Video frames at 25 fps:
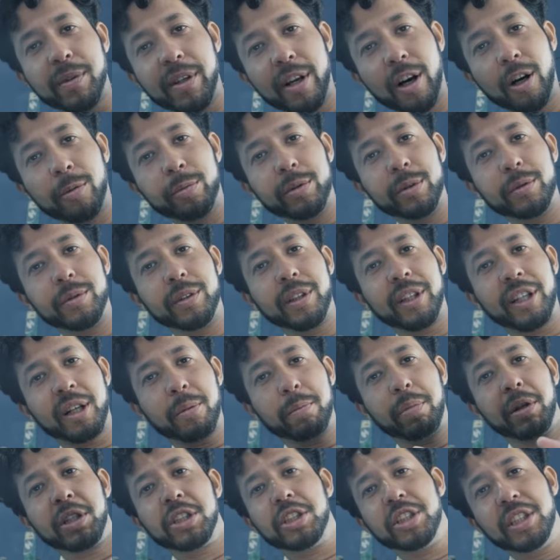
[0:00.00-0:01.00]
been helping with like
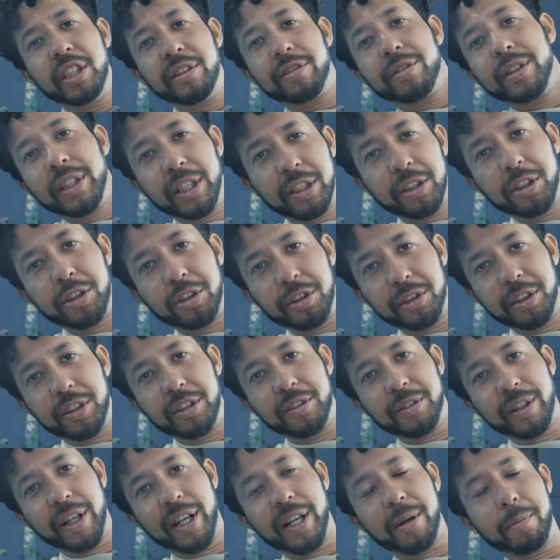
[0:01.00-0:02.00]
a bunch of different
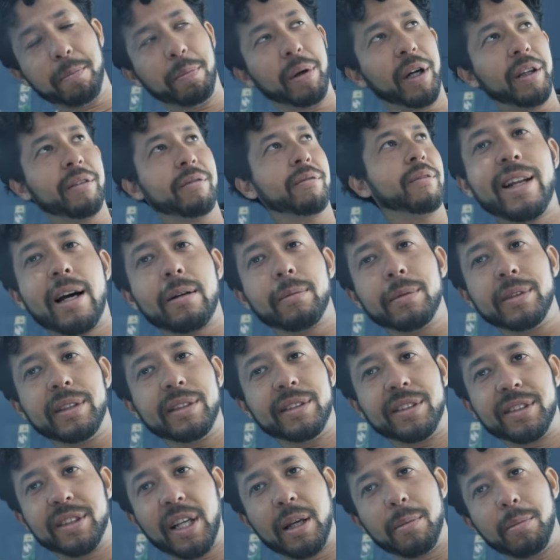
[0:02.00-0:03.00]
industries, right? But not
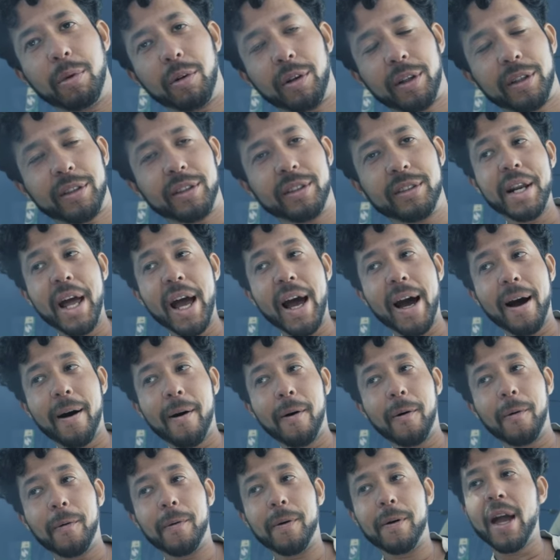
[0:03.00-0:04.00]
really skateboarding.
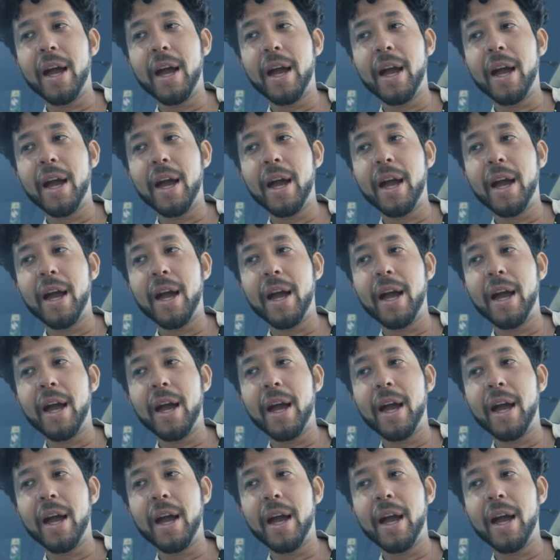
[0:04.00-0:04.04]
Now